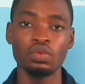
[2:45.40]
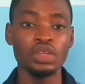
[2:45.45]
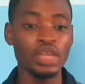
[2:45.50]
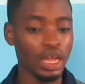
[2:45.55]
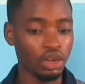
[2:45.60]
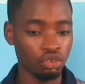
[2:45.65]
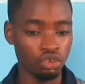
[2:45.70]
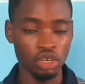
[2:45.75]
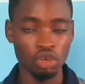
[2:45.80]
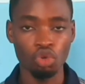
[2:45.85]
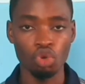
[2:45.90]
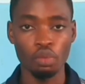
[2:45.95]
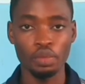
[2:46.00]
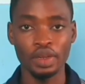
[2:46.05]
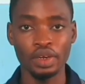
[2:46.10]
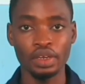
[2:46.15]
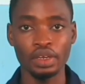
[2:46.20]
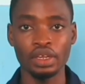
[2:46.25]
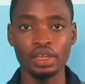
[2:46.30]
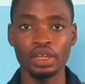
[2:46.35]
We are doing
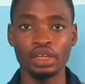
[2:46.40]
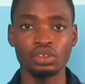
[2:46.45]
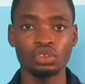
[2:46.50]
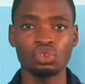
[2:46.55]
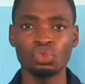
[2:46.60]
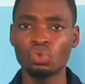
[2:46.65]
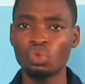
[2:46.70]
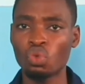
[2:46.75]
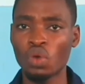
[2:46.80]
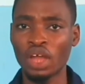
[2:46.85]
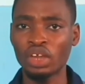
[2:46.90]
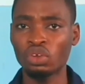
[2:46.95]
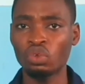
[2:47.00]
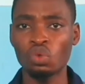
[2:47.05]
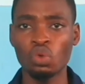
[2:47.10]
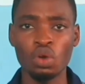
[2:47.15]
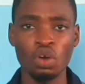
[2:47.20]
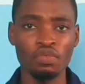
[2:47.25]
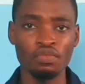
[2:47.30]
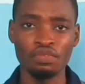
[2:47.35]
comedy here, so why do
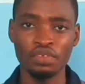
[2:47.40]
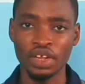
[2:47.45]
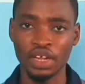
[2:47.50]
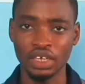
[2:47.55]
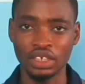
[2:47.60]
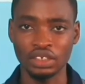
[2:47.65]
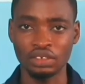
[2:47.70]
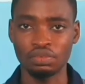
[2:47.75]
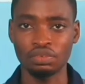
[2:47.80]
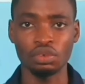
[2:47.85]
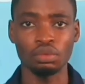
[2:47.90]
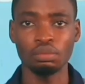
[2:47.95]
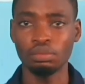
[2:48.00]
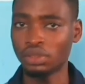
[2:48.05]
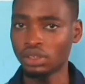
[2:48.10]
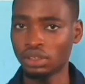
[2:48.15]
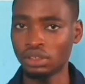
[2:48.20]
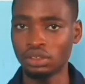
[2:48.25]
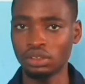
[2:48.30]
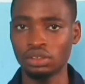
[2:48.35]
you want facts
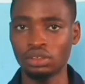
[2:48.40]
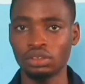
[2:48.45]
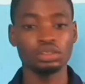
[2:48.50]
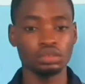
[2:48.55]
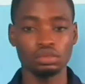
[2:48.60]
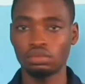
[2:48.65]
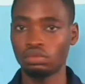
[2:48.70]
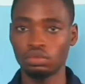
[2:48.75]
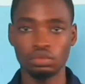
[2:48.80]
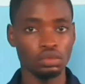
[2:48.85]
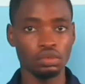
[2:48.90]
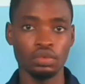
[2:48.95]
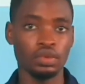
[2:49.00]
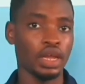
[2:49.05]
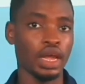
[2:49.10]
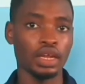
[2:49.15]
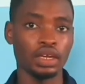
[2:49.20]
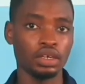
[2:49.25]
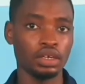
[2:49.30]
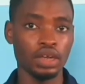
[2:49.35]
from me?
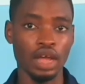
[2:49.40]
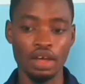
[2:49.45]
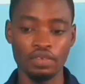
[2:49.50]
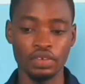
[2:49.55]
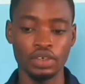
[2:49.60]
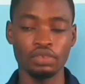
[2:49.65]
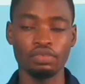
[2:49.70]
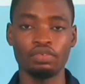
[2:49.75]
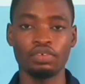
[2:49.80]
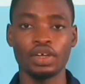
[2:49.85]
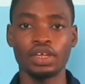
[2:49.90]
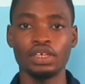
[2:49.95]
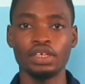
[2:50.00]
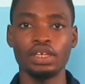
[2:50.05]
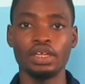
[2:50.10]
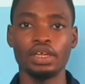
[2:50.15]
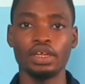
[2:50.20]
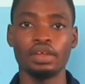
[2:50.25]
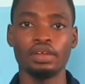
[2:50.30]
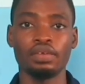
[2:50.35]
We are having
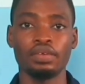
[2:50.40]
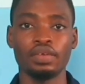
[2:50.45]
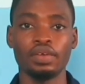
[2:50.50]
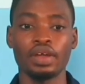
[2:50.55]
fun here.